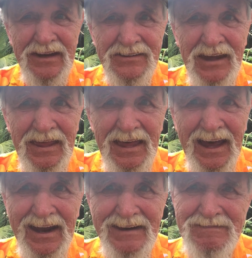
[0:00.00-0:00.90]
say
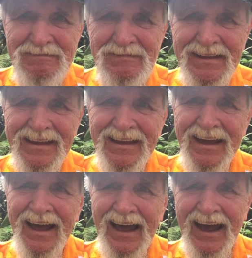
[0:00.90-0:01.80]

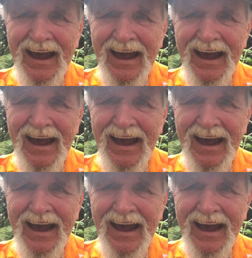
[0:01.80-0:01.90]
that.